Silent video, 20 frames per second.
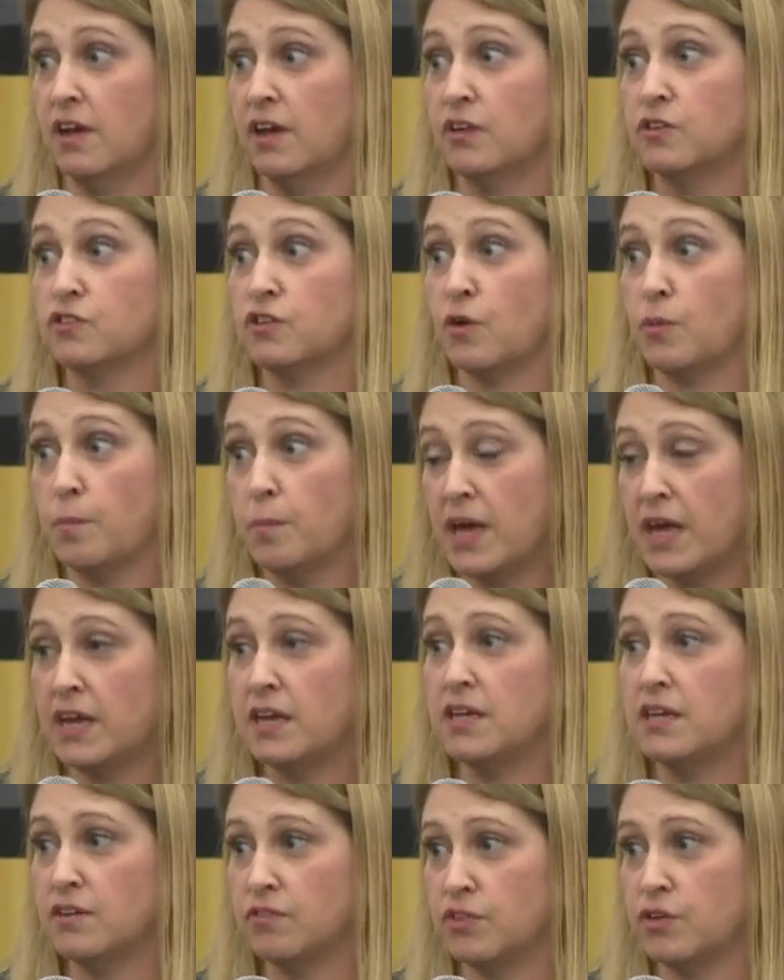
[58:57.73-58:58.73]
So
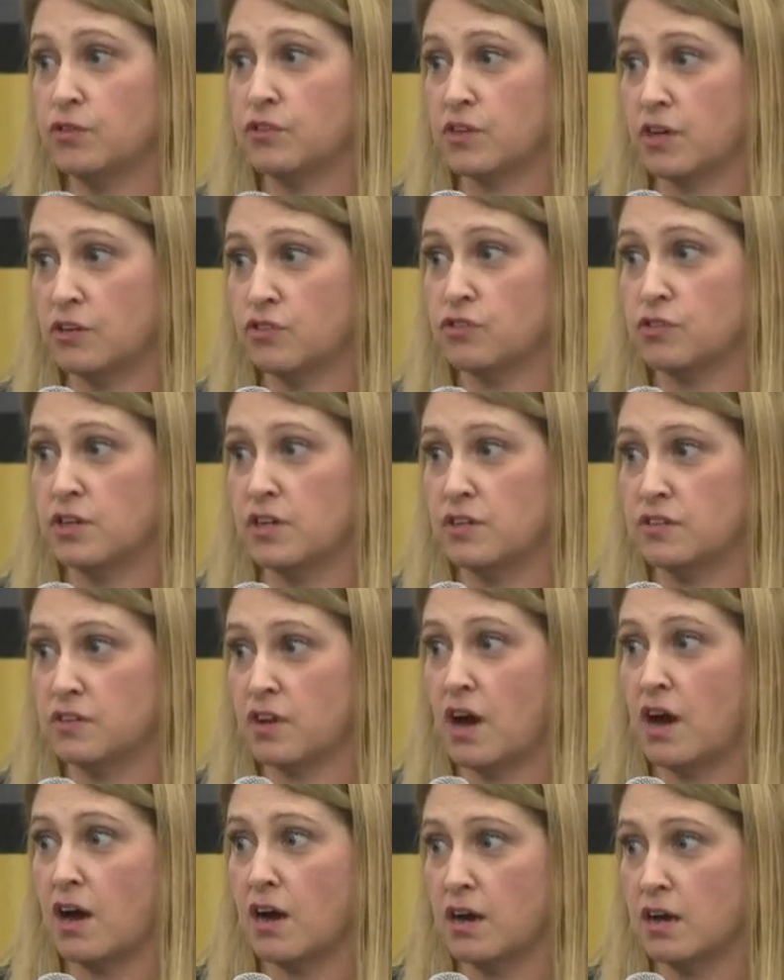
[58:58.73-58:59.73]
many of those countries
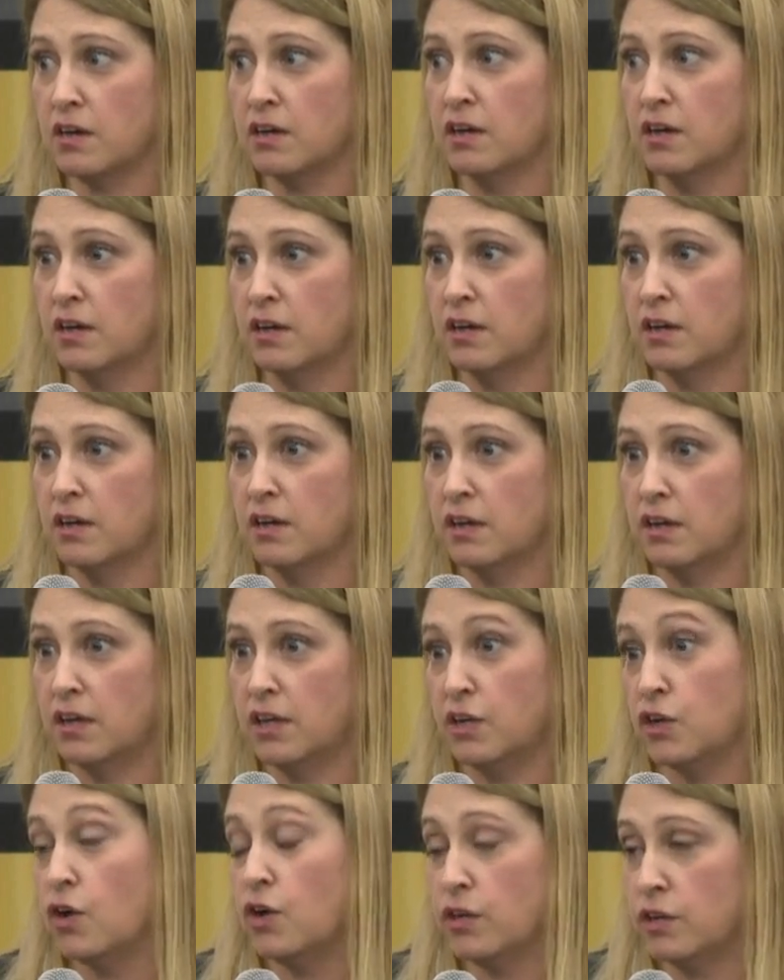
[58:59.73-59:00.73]
are
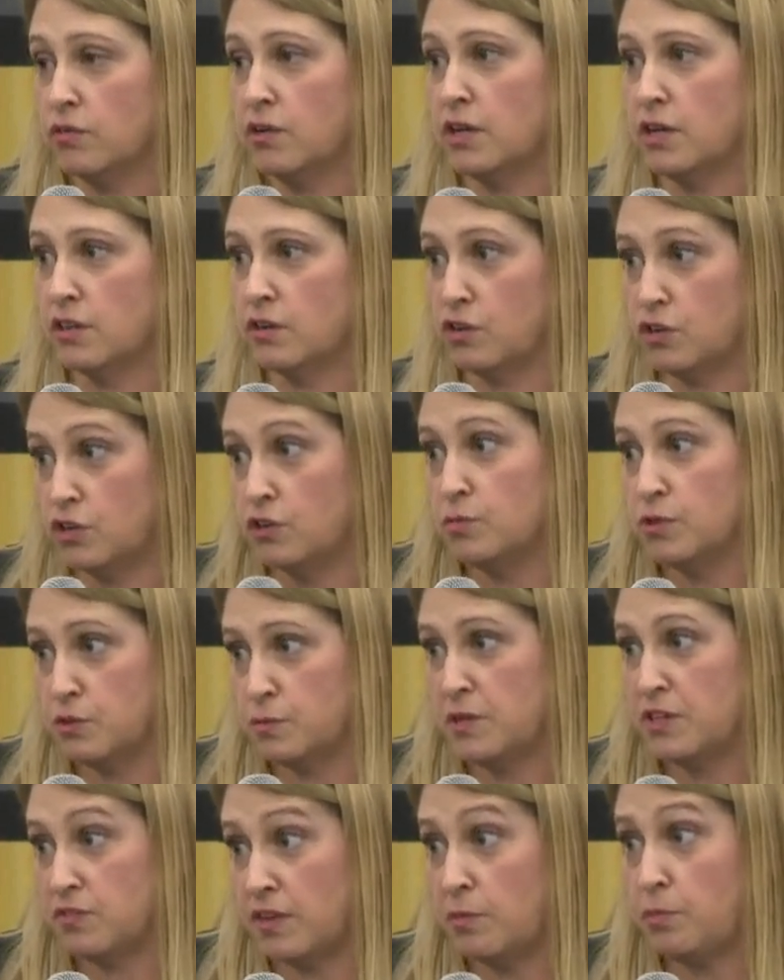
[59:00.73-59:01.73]
inaugurating their human
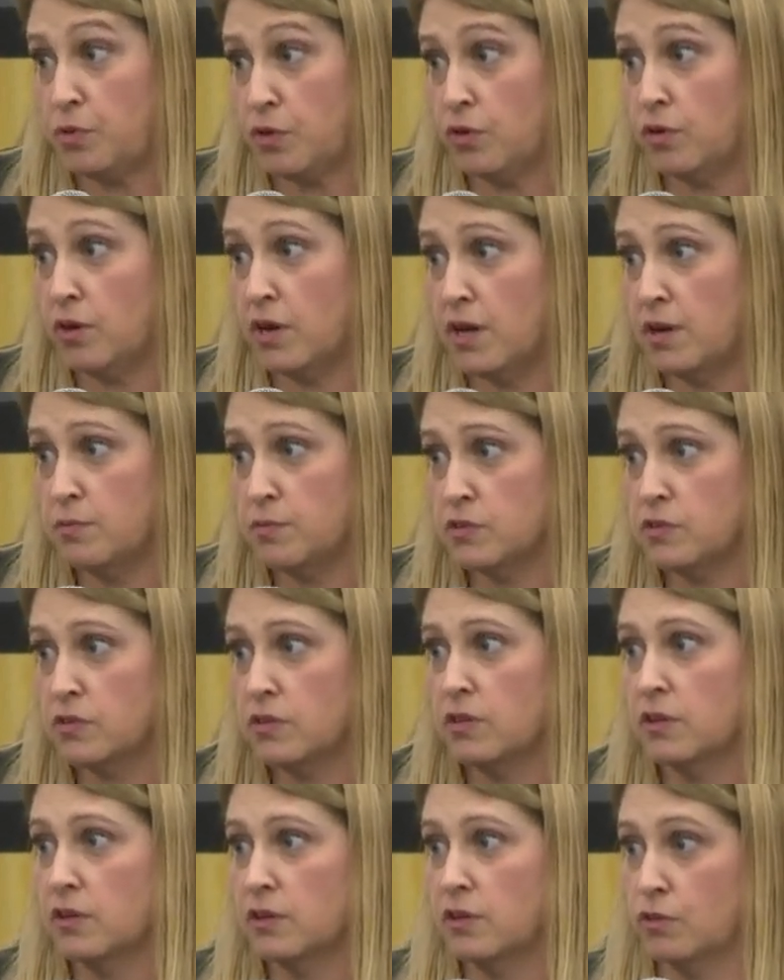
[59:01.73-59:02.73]
spaceflight programs
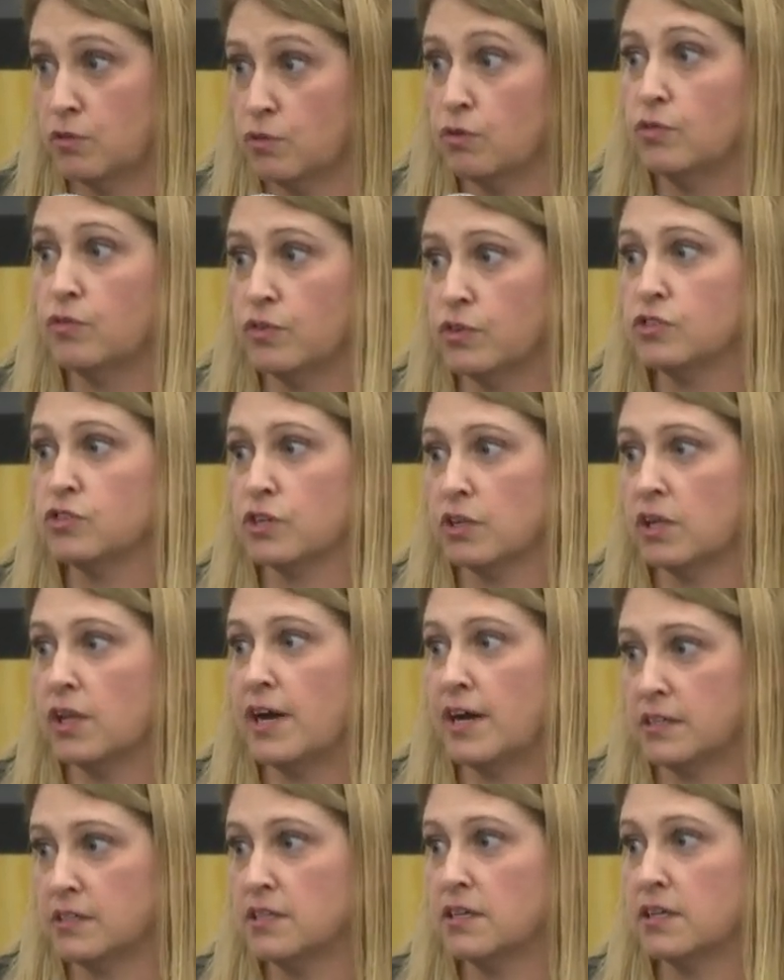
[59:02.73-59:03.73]
through Virgin
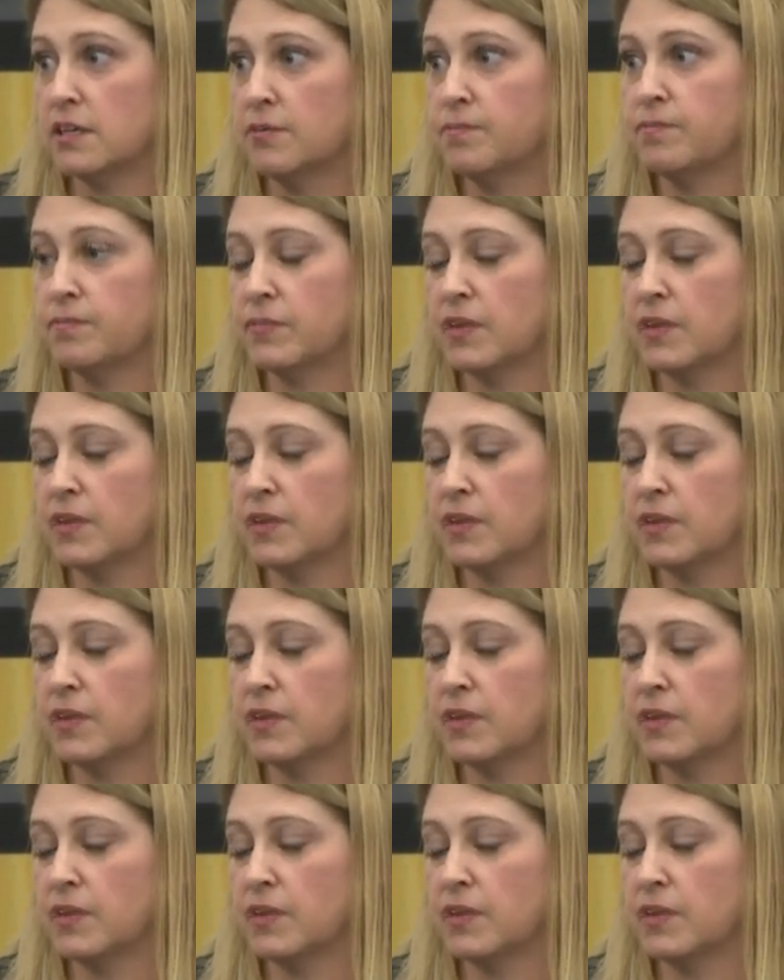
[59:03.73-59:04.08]
Galactic.